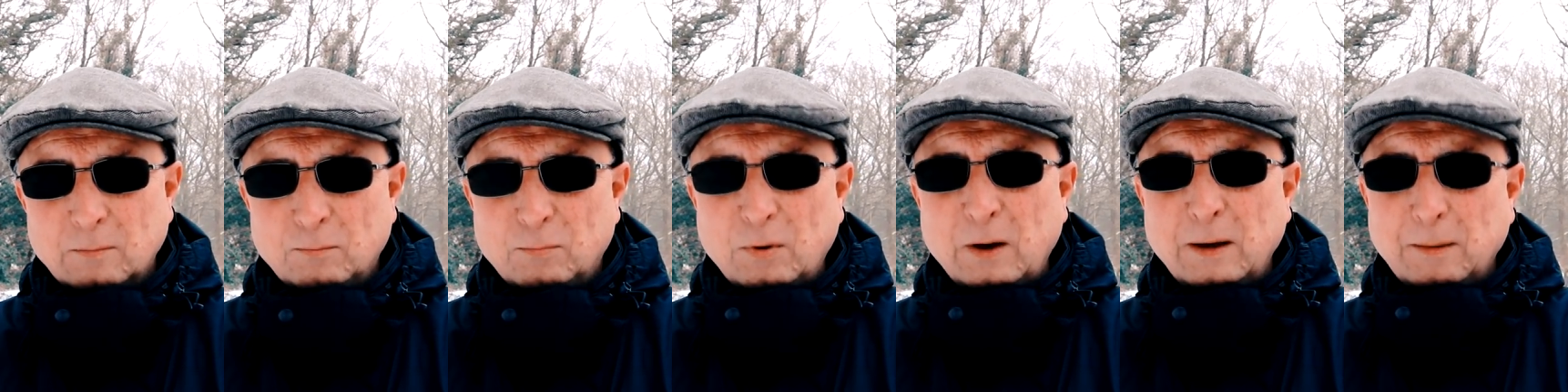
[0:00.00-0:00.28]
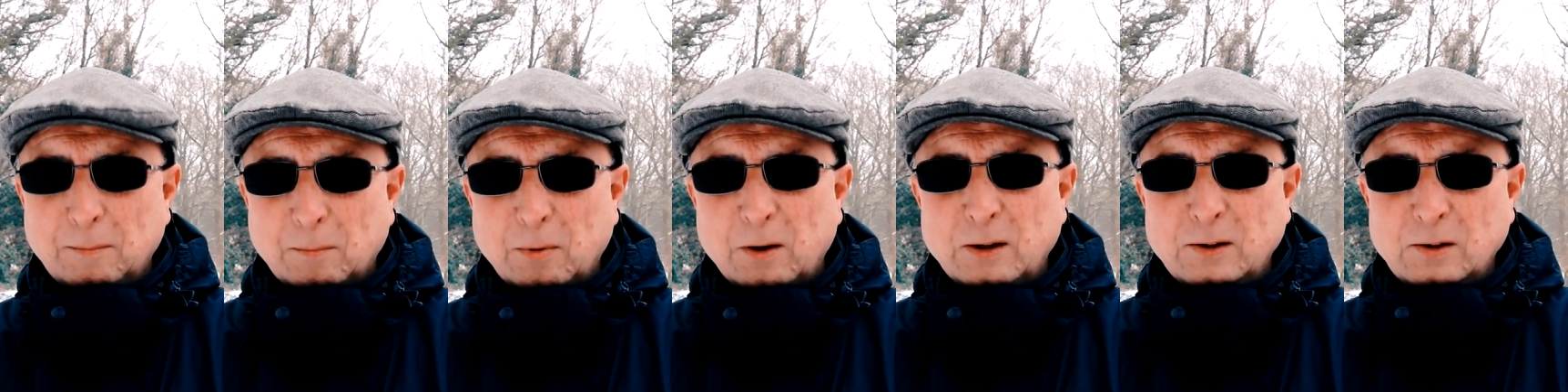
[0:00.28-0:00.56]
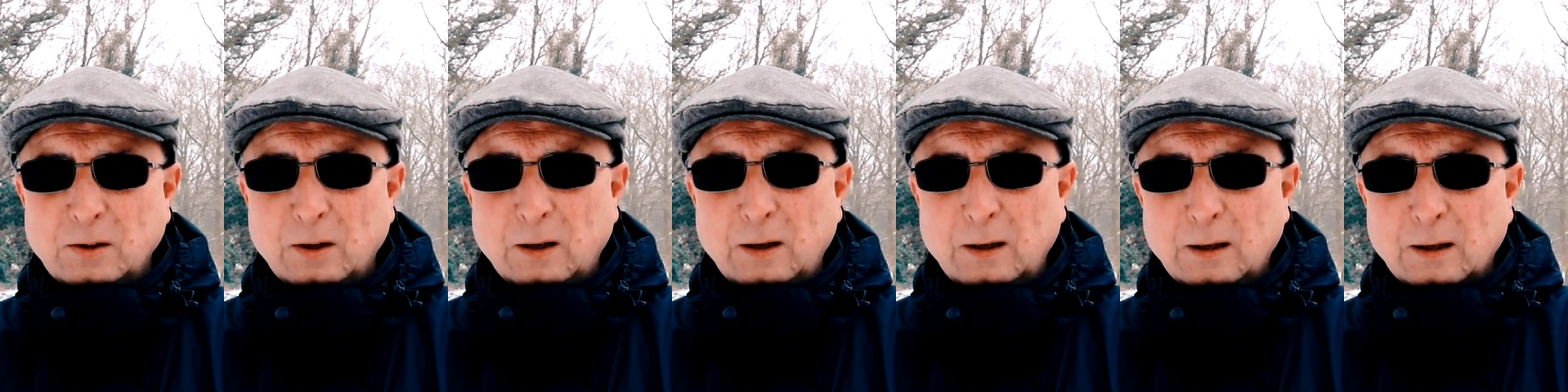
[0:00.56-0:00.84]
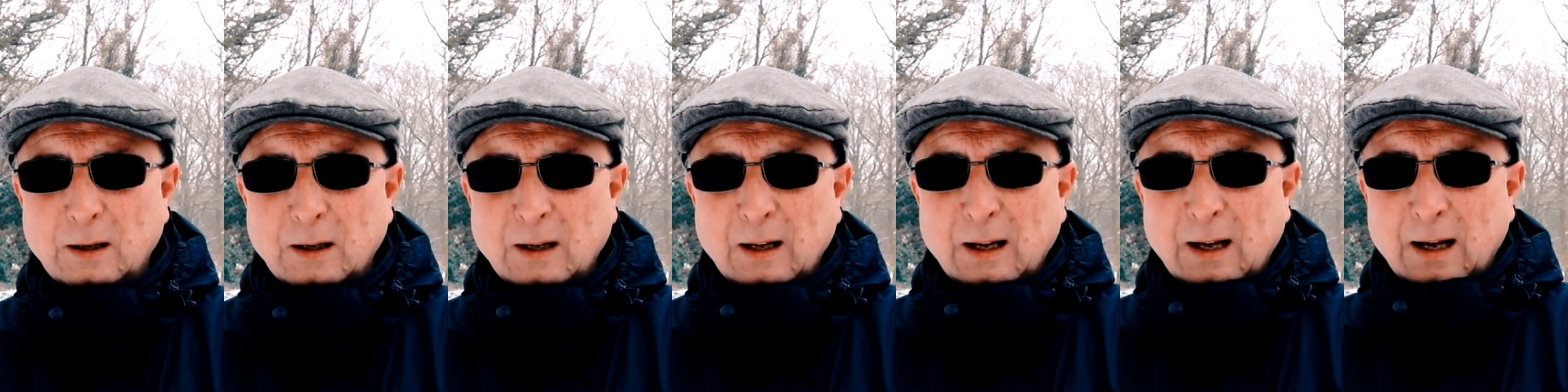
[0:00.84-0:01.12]
bread and butter,
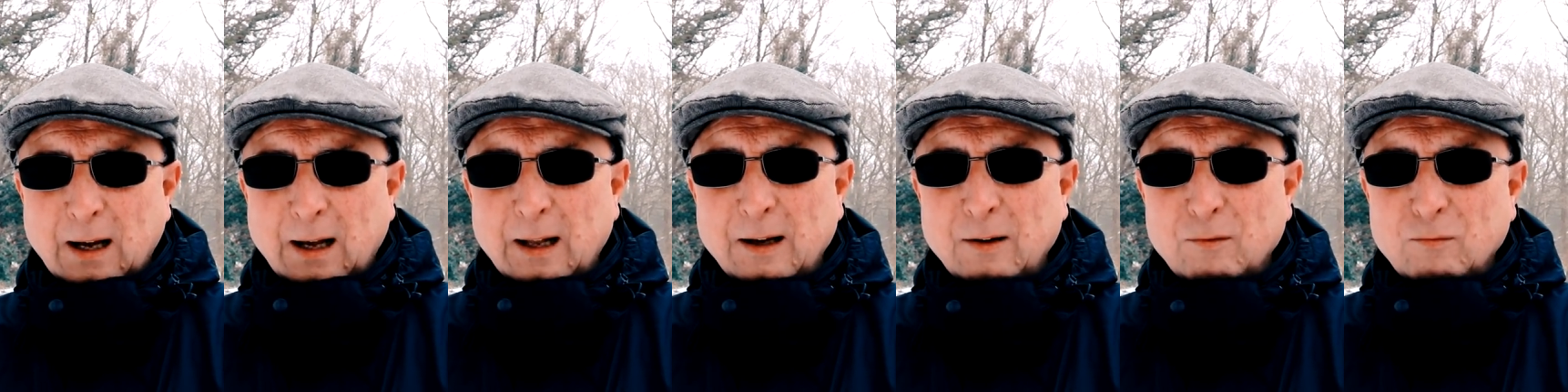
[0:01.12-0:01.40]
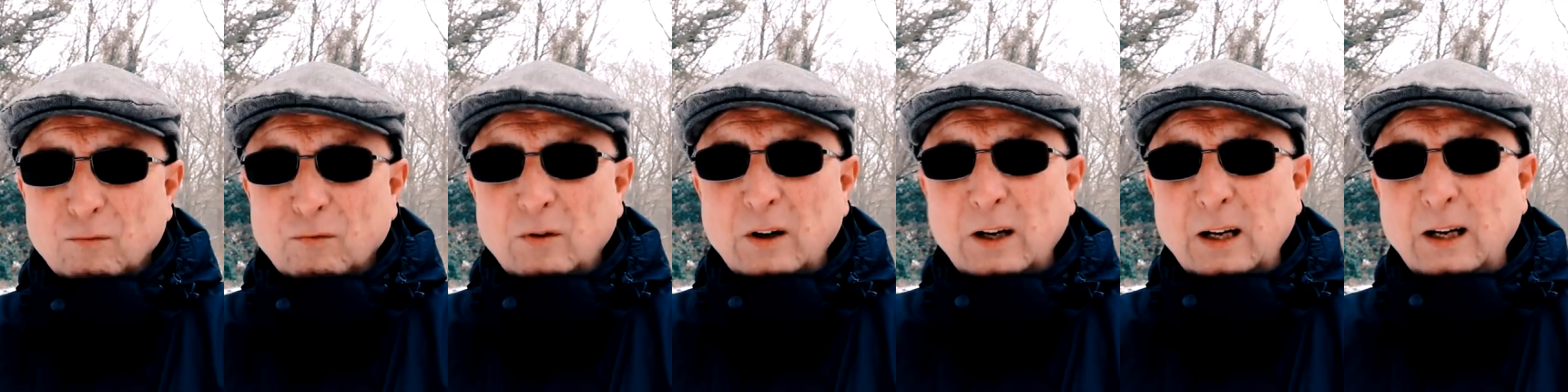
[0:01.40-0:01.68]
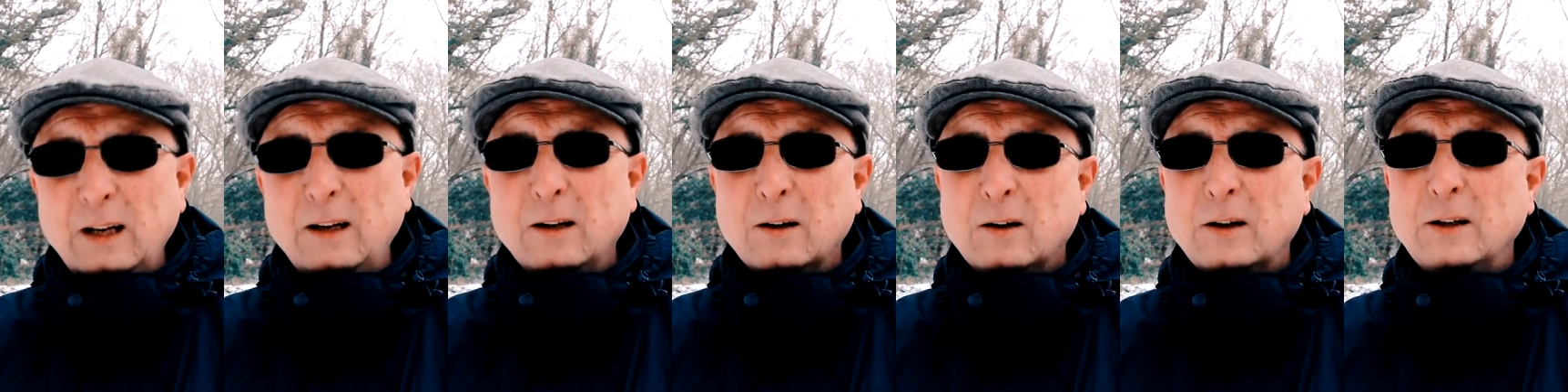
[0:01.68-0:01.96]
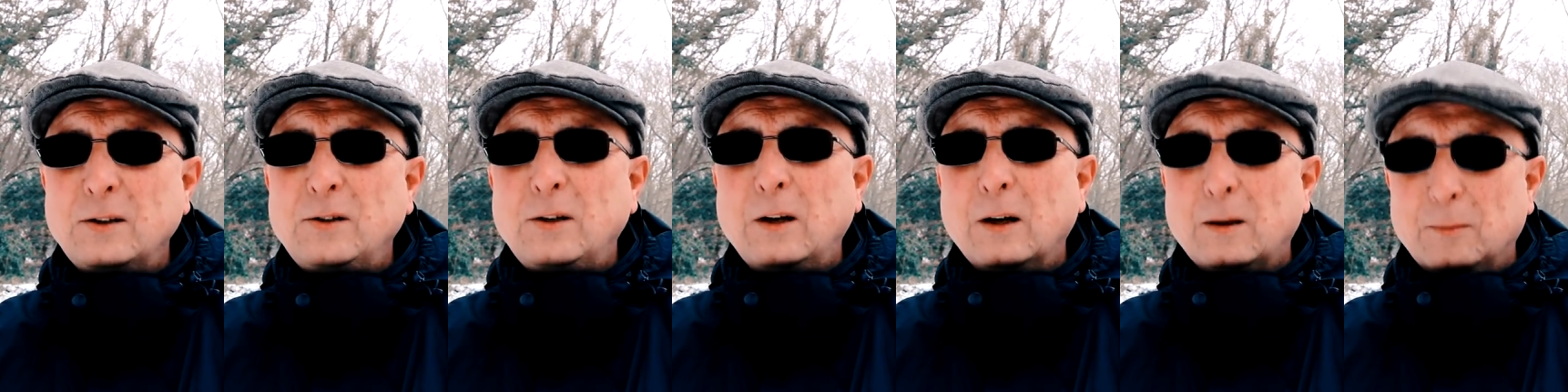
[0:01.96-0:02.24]
and a really
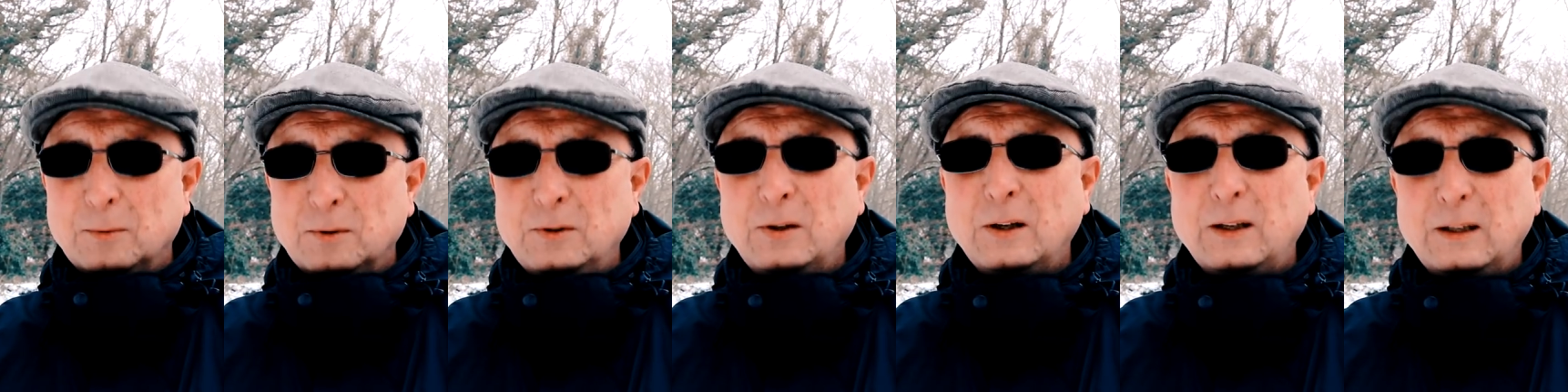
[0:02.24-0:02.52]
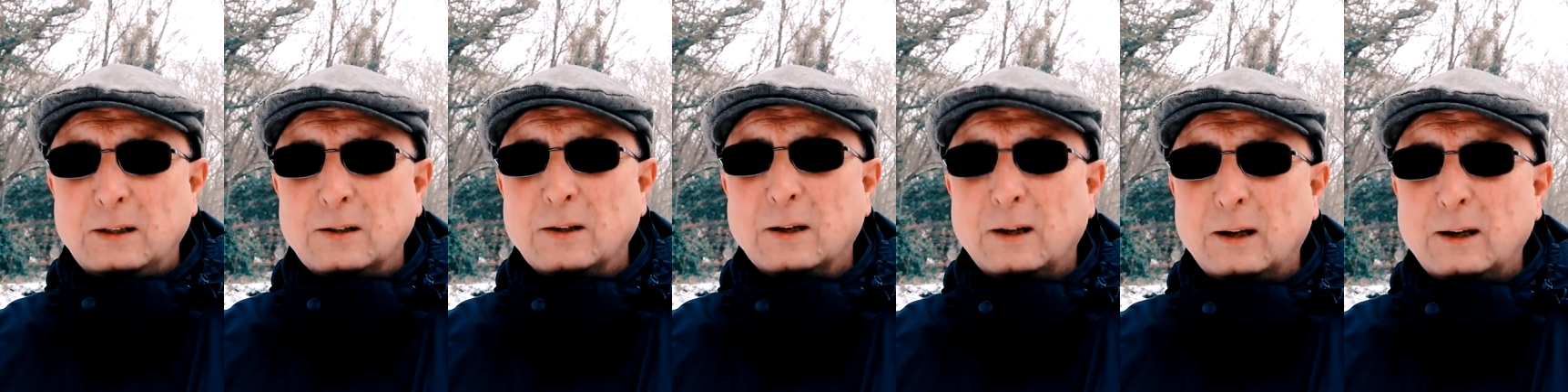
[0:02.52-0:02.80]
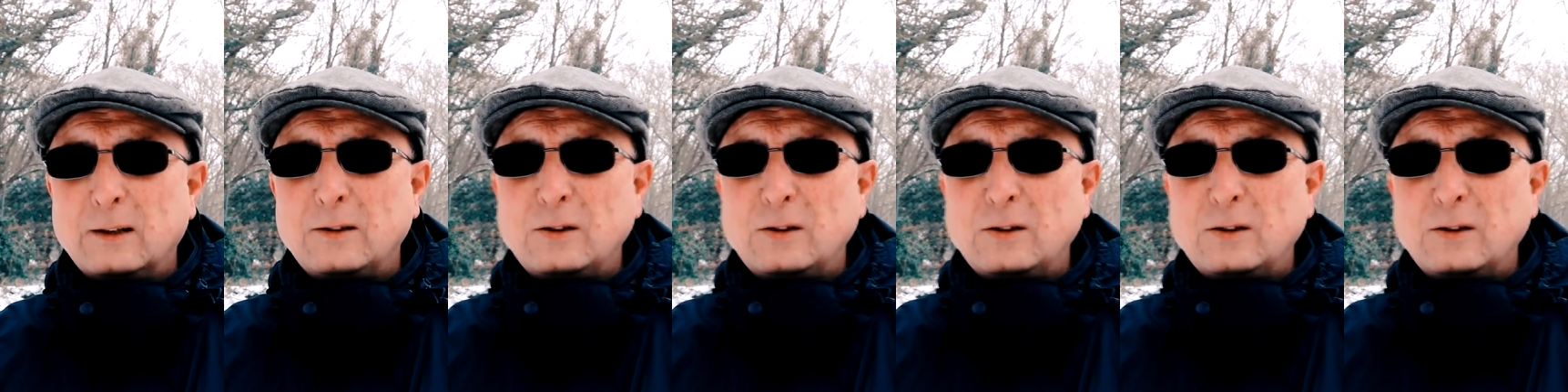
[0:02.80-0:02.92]
nice cup of tea today.